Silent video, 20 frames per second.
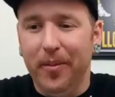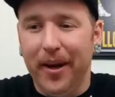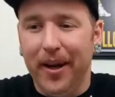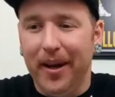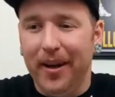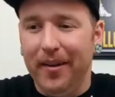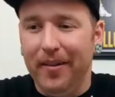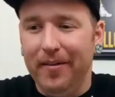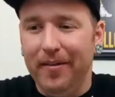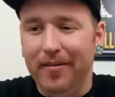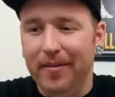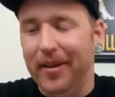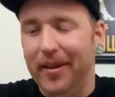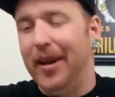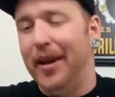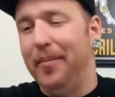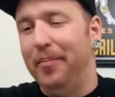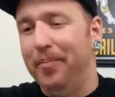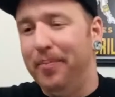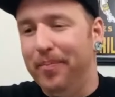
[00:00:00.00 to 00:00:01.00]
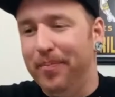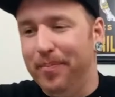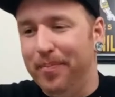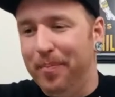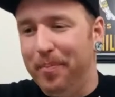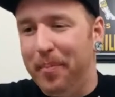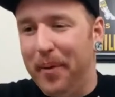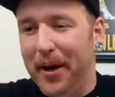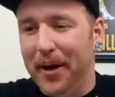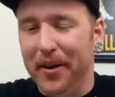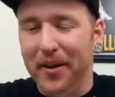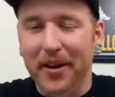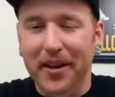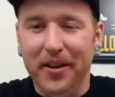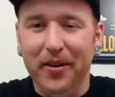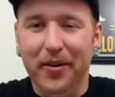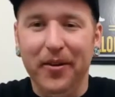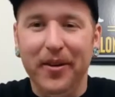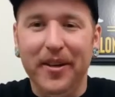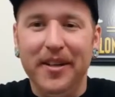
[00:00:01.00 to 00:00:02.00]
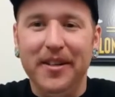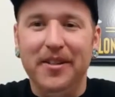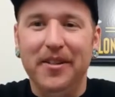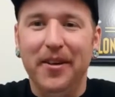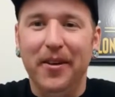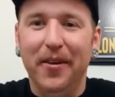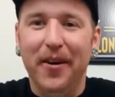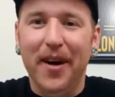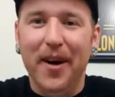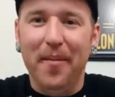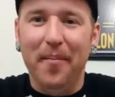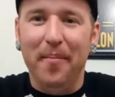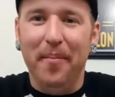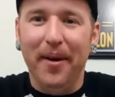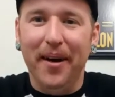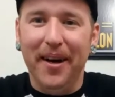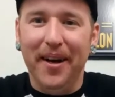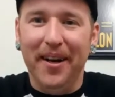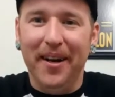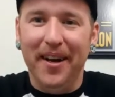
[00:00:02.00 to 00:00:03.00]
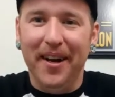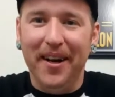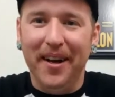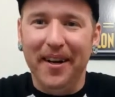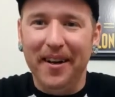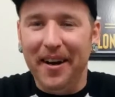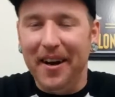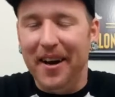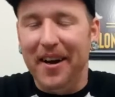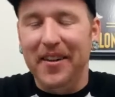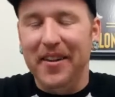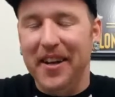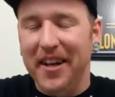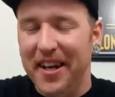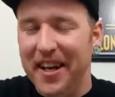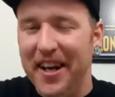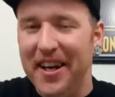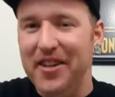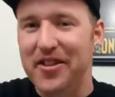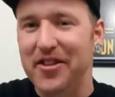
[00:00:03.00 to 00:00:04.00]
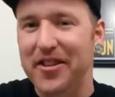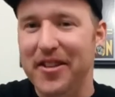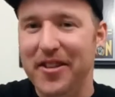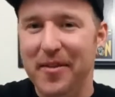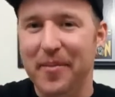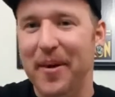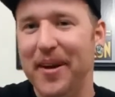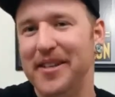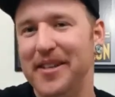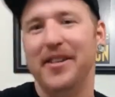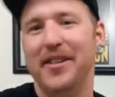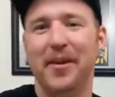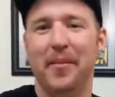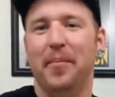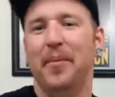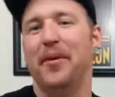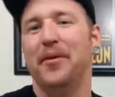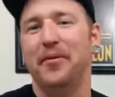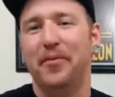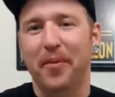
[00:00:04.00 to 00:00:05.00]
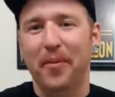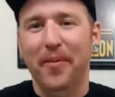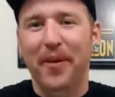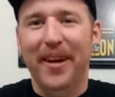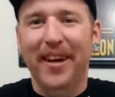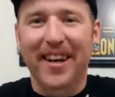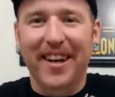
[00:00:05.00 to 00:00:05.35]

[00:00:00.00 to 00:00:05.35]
and I barely do Instagram, but on the occasion, you might see a post from me.